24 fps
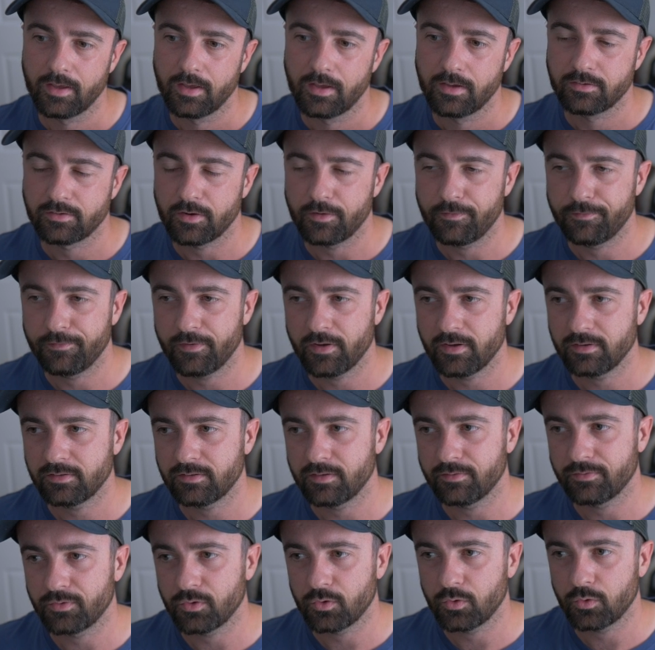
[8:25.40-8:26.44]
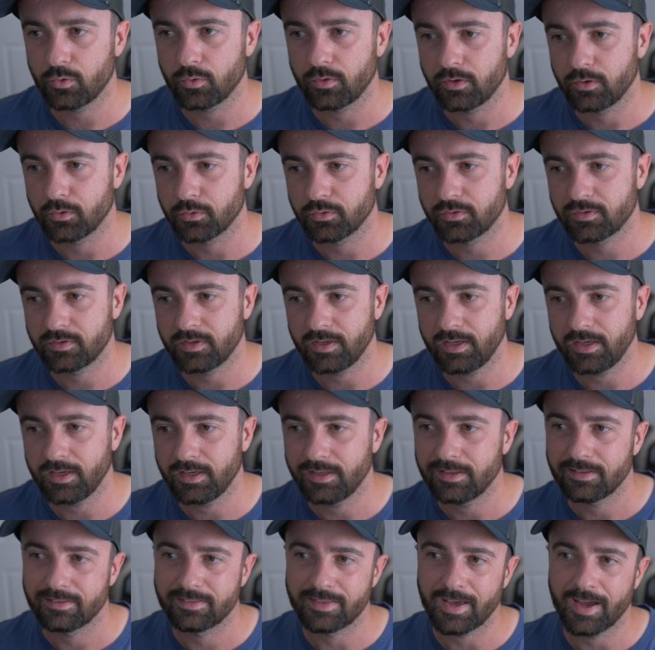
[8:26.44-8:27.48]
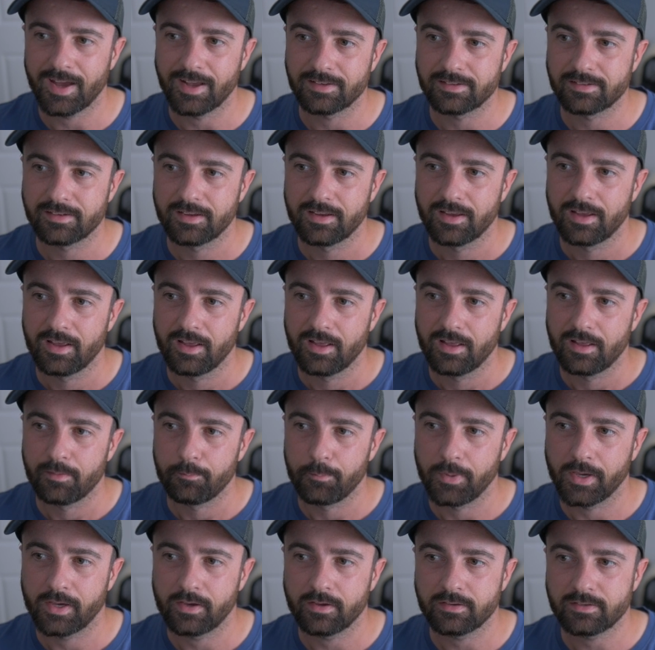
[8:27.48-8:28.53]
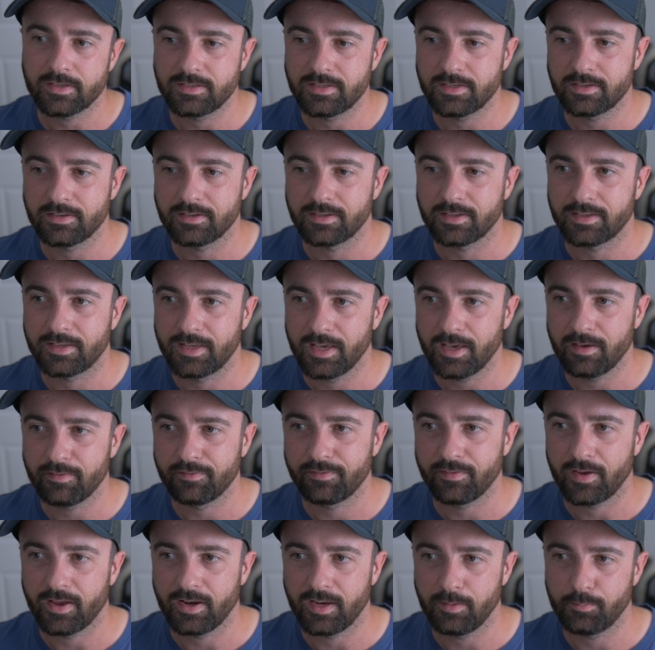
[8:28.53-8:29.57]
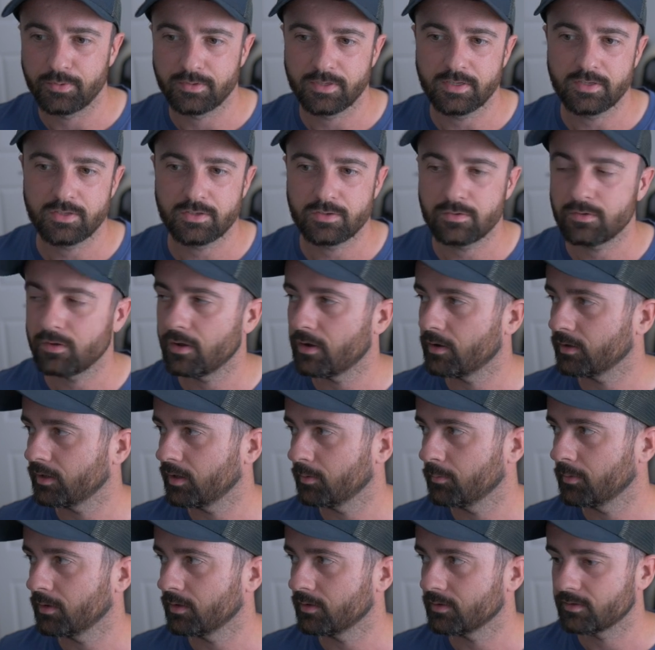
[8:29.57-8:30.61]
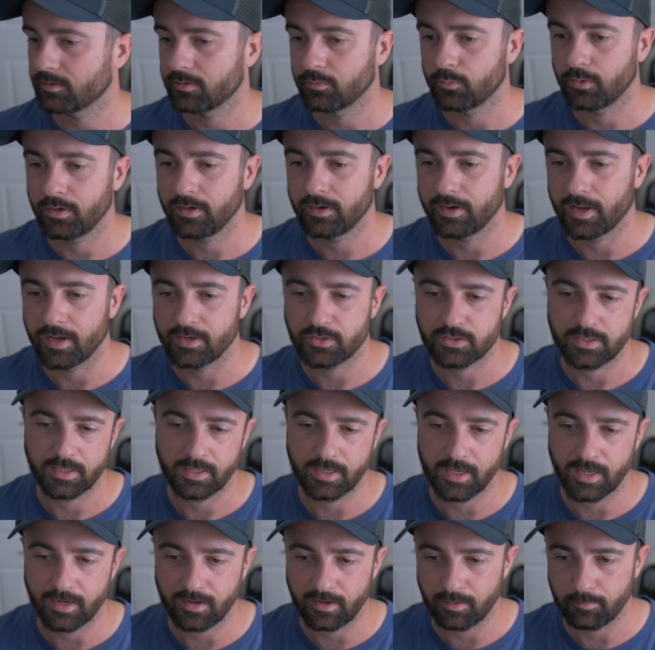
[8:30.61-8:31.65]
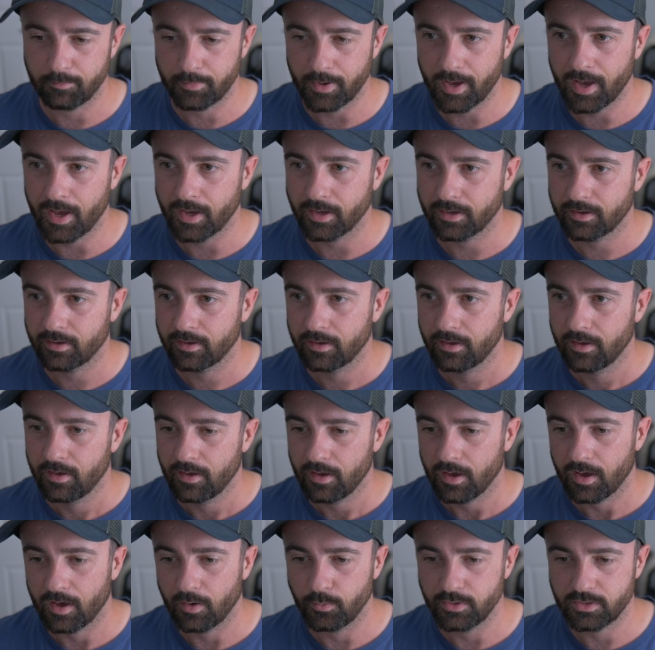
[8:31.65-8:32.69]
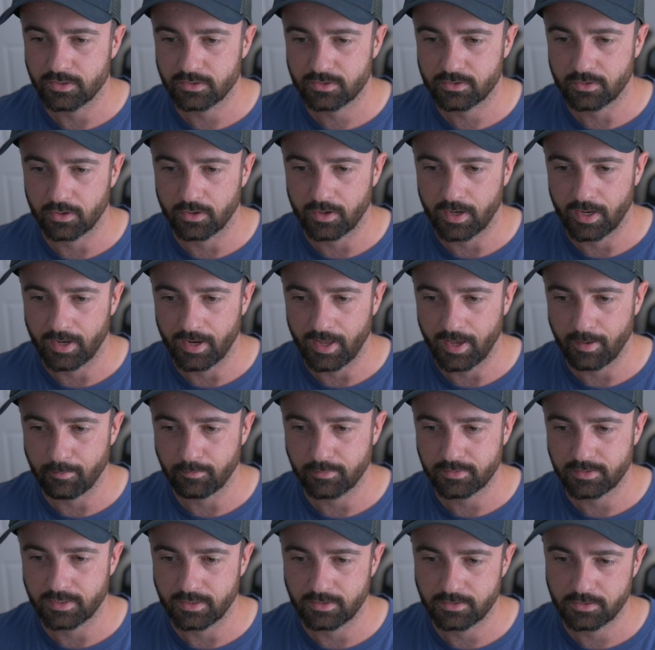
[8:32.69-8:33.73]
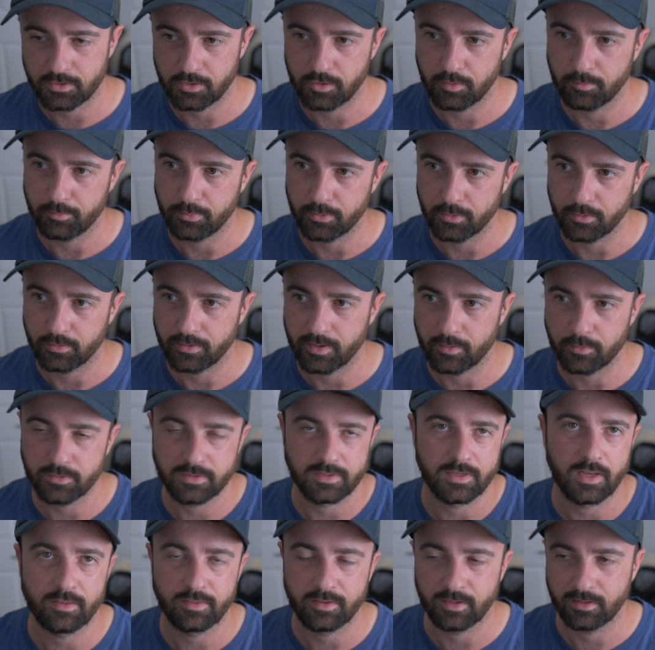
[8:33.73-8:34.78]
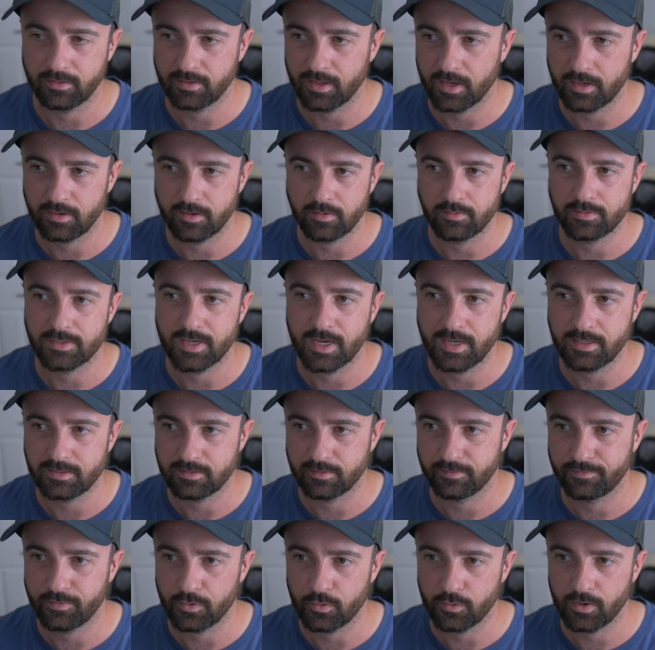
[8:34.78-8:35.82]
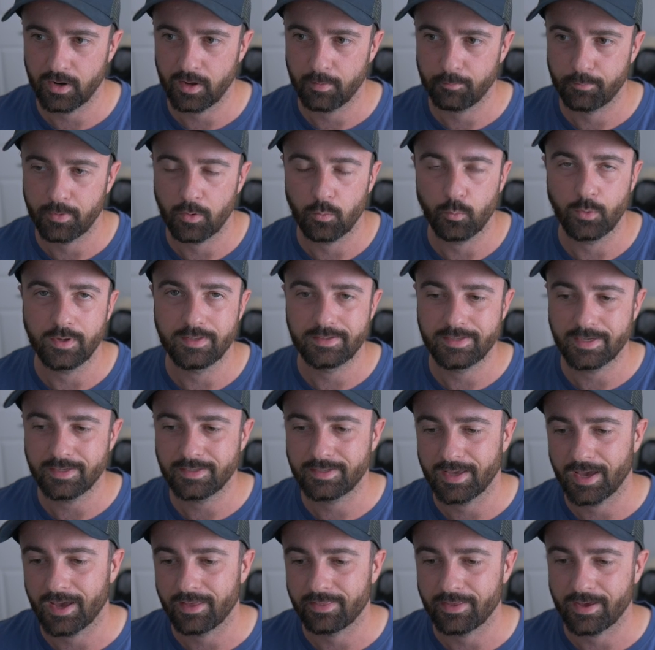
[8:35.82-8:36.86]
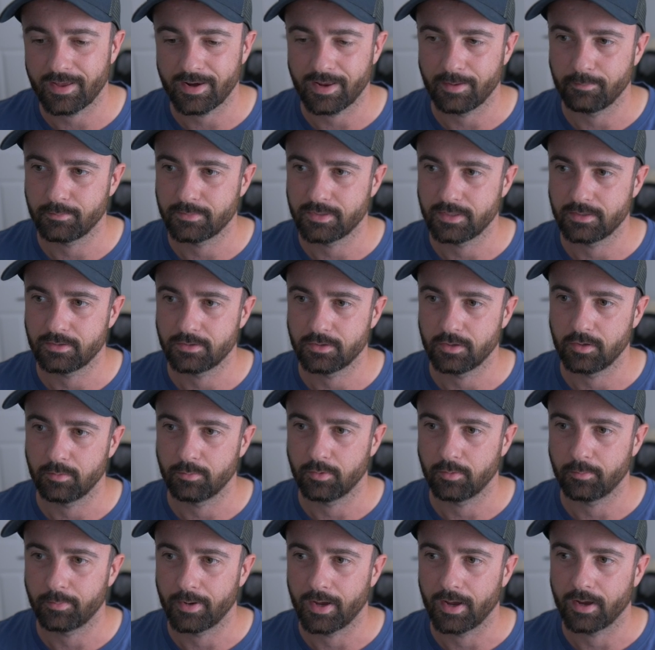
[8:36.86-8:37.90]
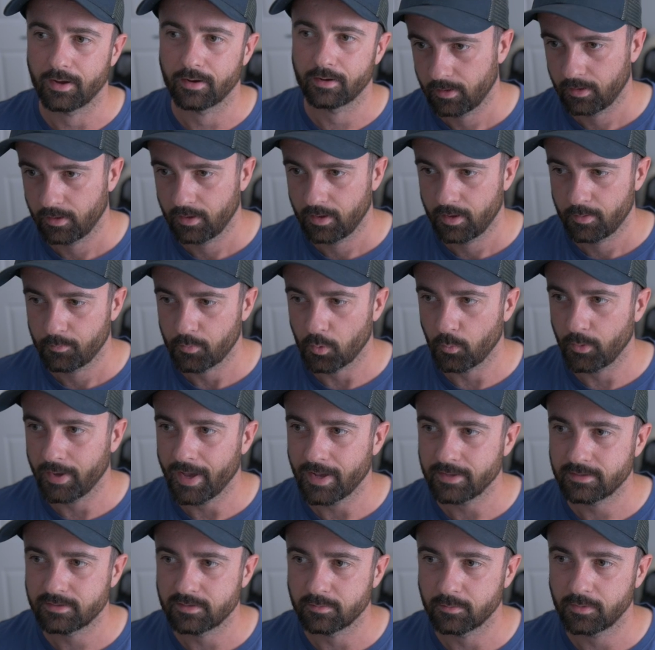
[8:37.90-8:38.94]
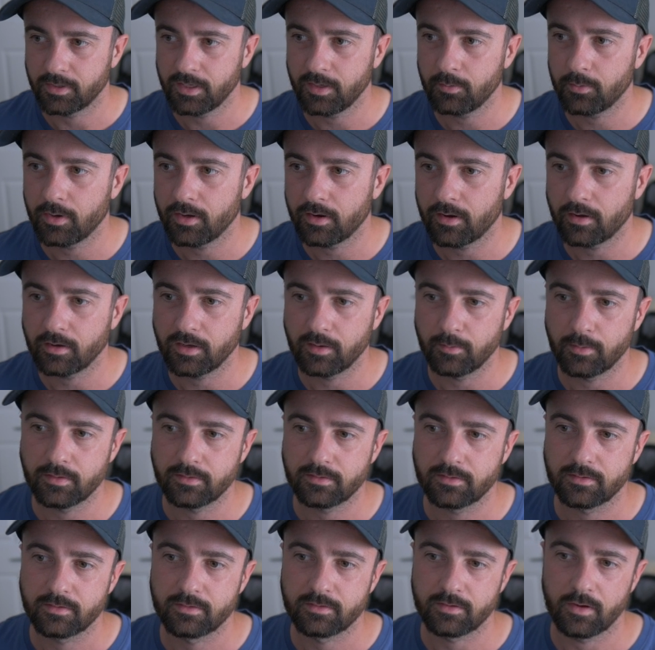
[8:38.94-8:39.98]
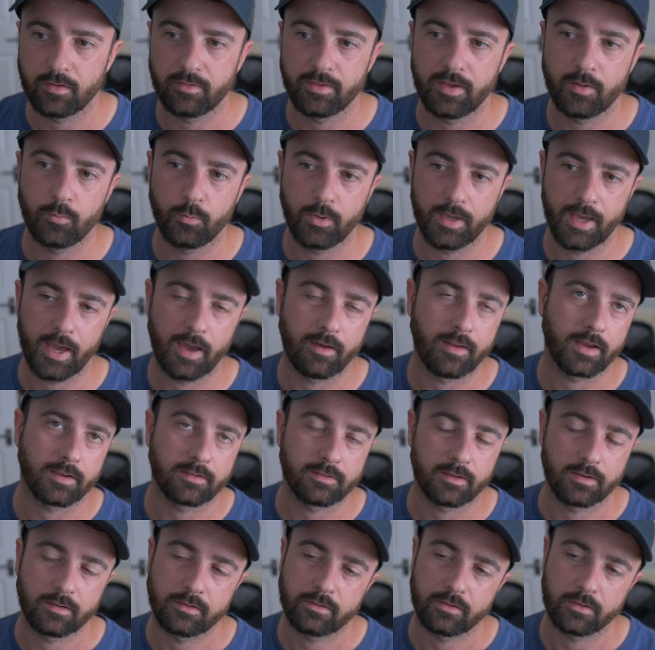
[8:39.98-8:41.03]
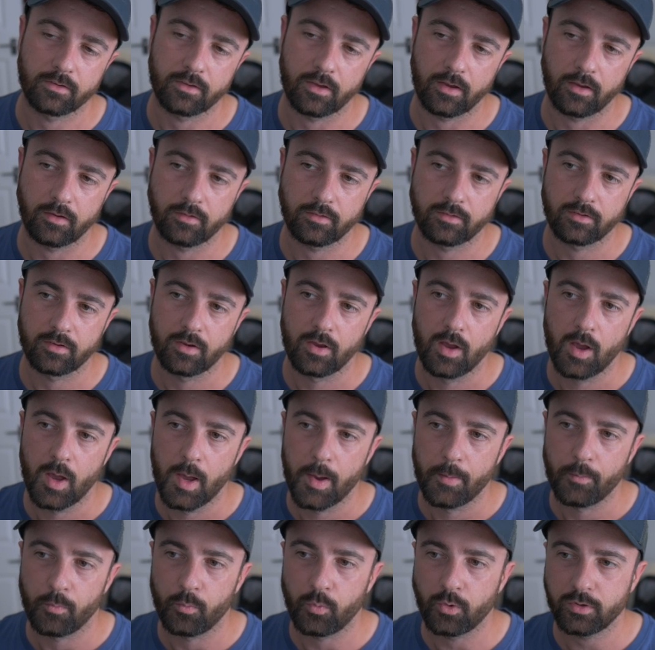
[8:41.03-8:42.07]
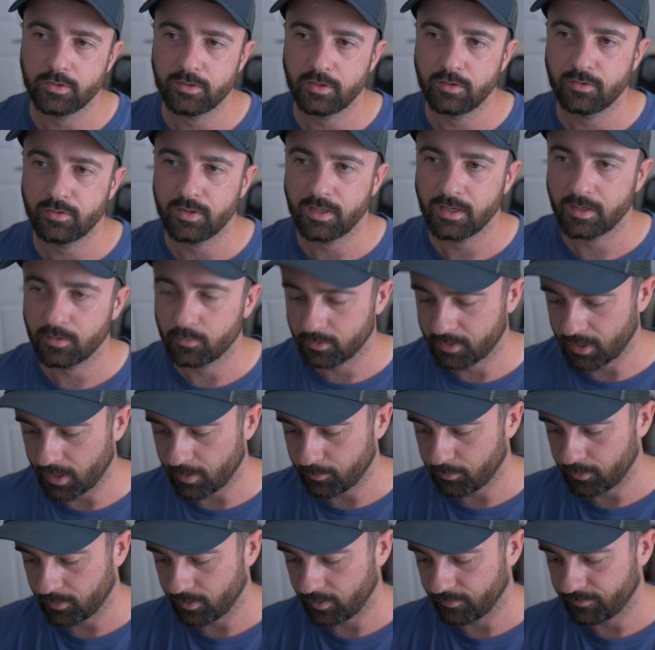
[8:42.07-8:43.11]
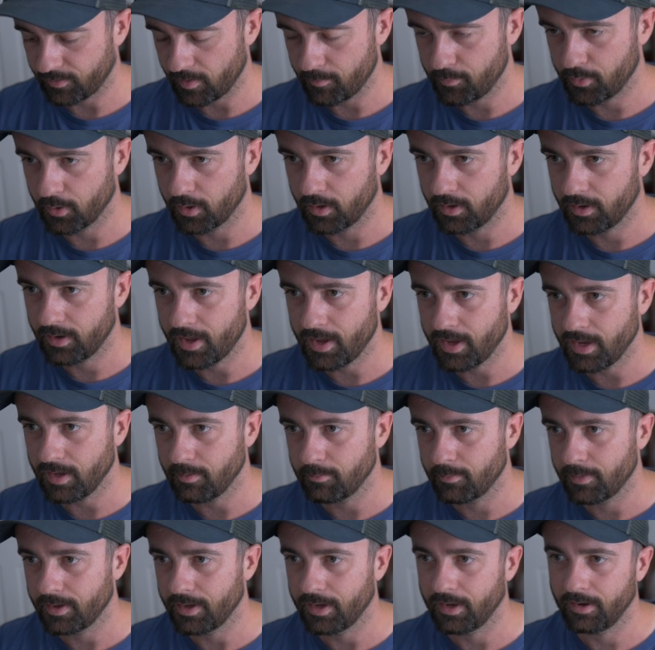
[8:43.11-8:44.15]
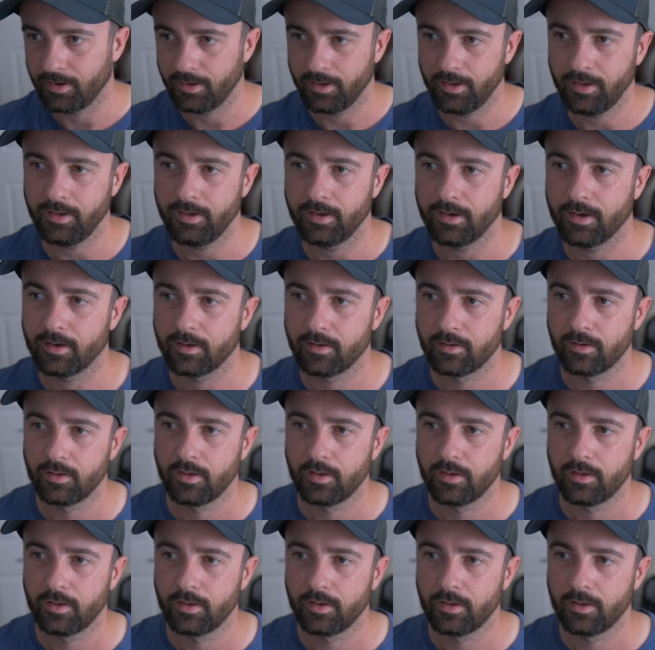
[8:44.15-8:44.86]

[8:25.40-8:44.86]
So first of all, you'll see that because I didn't give any positional arguments, we didn't actually get any back. Uh, we just got an empty tuple. There was nothing there, no data for it, but we did get that empty tuple back. But we had some keyword arguments, so then we had access to those. What do you think would happen if I put name in here?